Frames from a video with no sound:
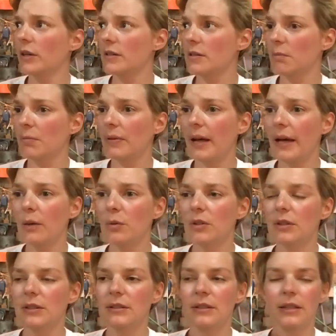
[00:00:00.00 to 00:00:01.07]
some
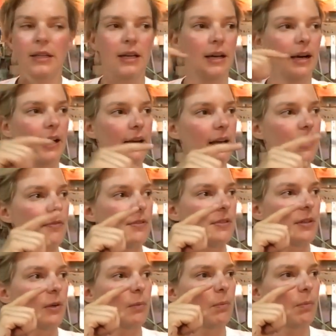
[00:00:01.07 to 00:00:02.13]
plywood, I have
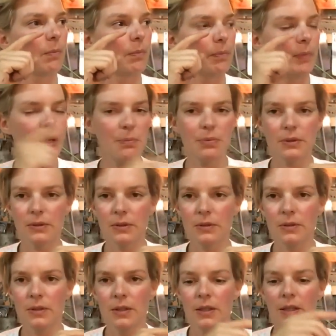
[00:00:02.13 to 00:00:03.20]
some maple,